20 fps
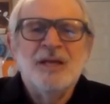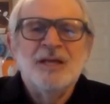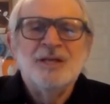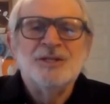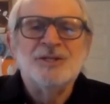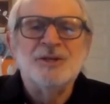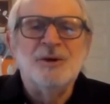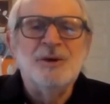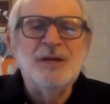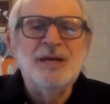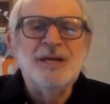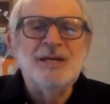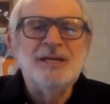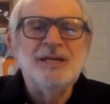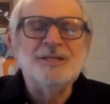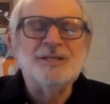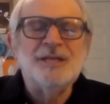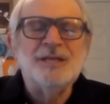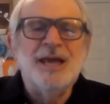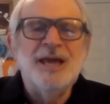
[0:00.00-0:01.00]
So it
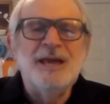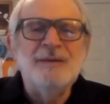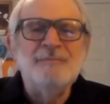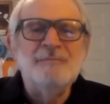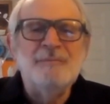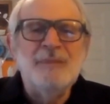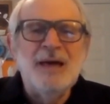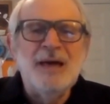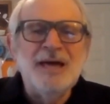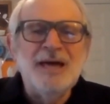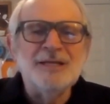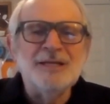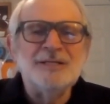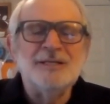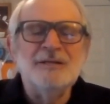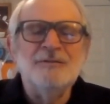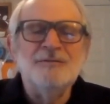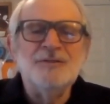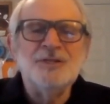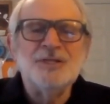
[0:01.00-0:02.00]
is a
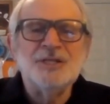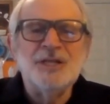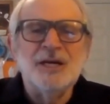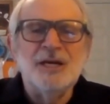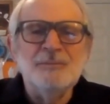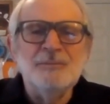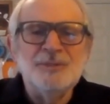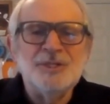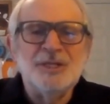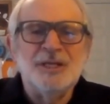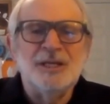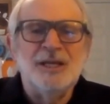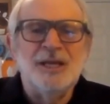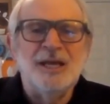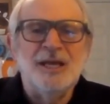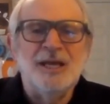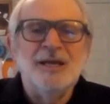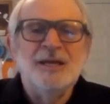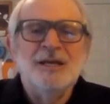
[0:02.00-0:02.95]
massive subsidy